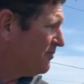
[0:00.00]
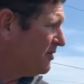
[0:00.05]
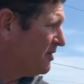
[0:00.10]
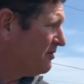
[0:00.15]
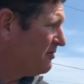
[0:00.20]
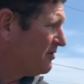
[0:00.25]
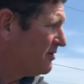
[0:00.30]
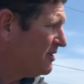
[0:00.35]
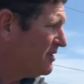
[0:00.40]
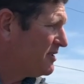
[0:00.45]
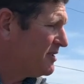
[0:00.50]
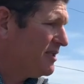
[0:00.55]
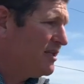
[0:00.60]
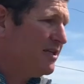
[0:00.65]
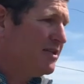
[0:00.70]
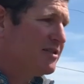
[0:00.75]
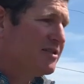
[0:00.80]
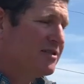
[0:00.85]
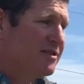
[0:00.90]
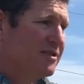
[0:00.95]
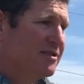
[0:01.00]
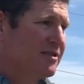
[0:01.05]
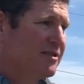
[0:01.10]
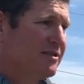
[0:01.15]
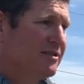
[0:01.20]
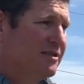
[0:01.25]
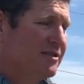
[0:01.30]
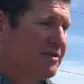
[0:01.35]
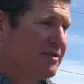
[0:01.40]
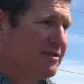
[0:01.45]
you really see
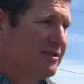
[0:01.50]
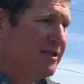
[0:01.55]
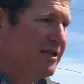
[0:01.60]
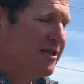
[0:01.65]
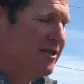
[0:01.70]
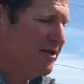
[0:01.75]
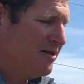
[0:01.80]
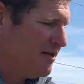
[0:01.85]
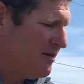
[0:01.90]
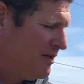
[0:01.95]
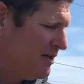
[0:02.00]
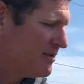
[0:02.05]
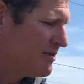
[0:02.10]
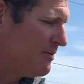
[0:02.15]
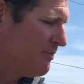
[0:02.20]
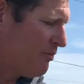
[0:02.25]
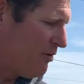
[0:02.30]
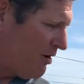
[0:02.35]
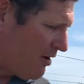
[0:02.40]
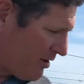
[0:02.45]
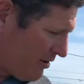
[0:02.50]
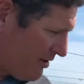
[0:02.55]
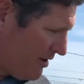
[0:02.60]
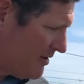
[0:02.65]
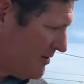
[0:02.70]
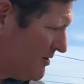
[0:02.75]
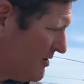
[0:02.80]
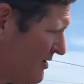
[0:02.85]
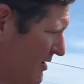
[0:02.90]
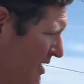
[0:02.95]
it's a
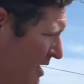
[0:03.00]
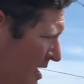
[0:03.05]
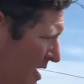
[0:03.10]
progress,